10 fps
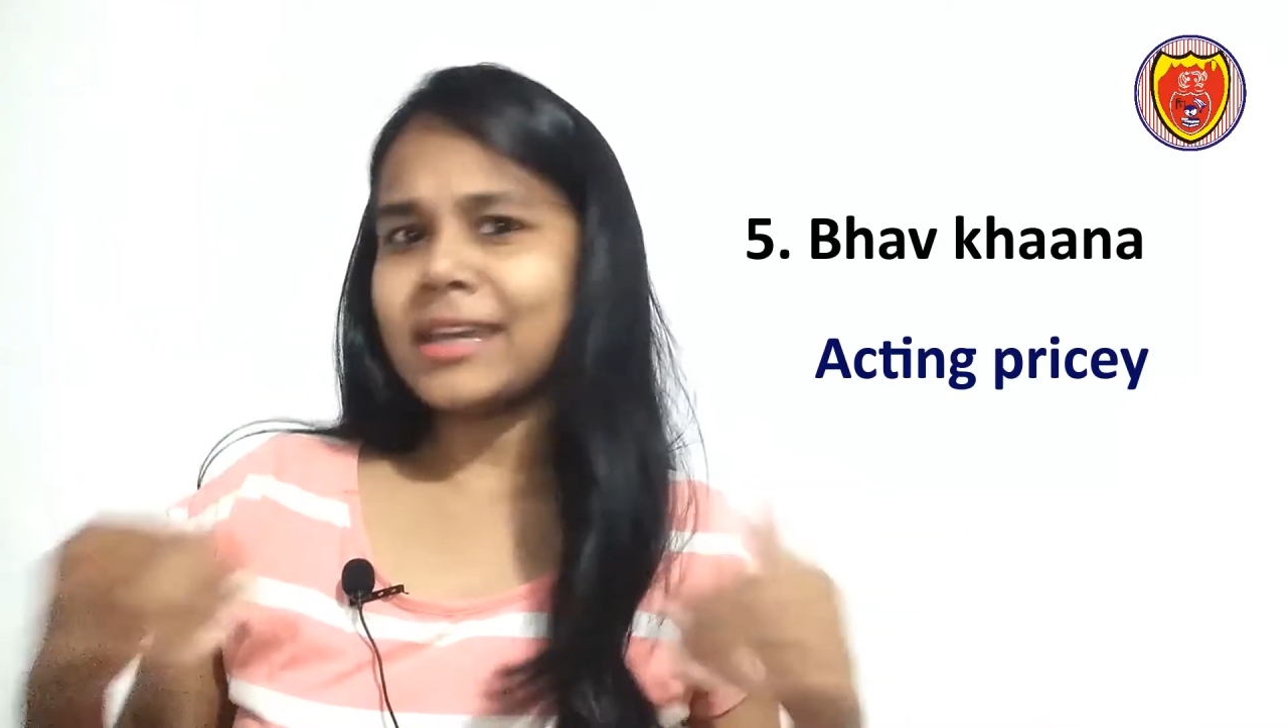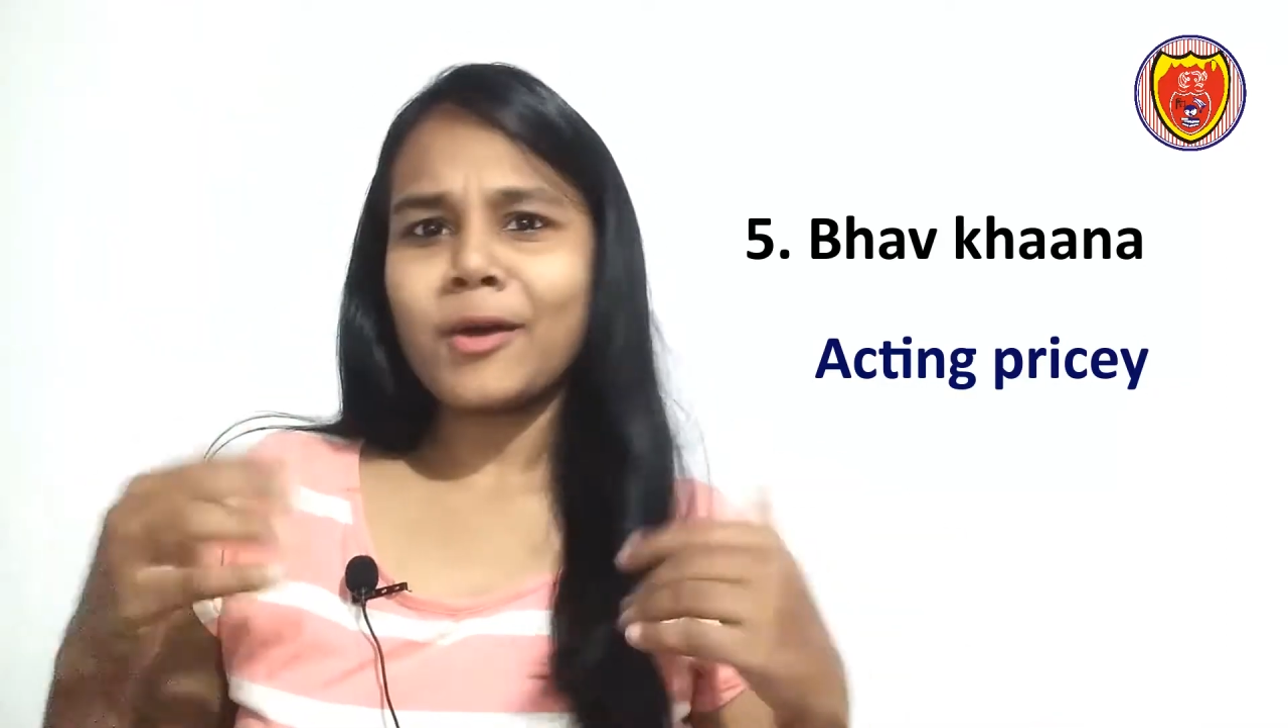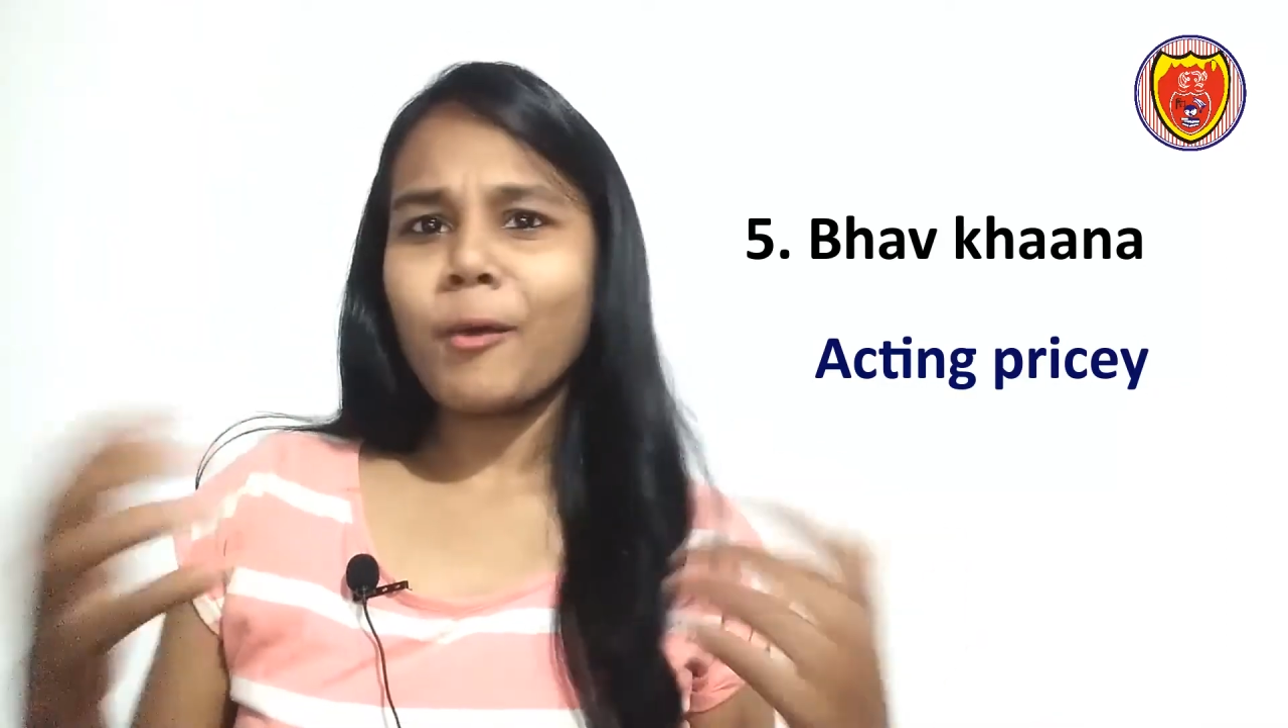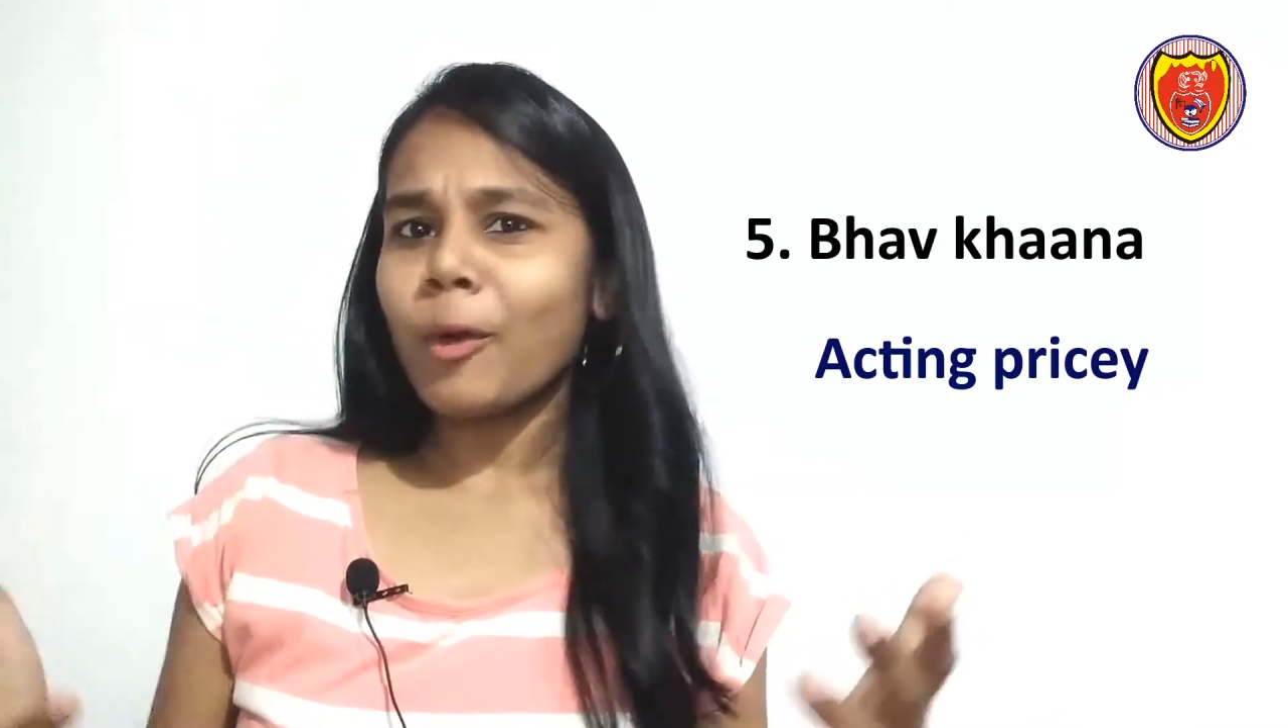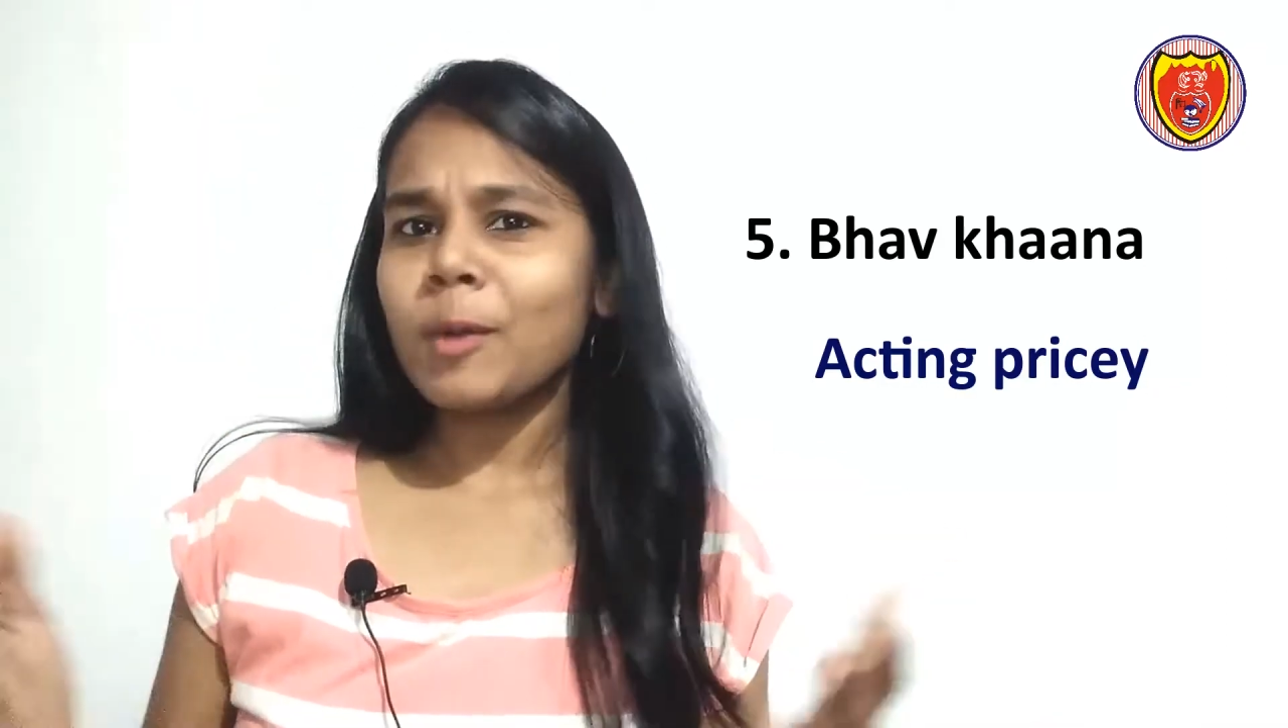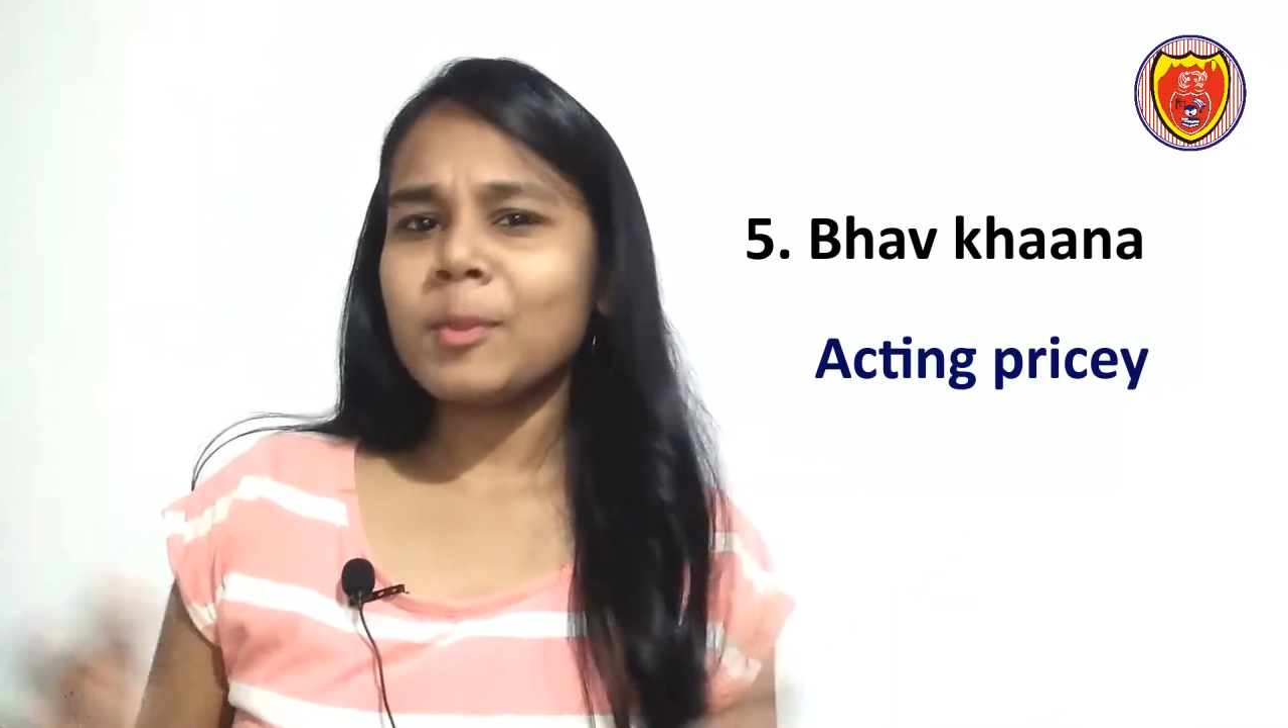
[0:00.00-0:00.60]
ya koi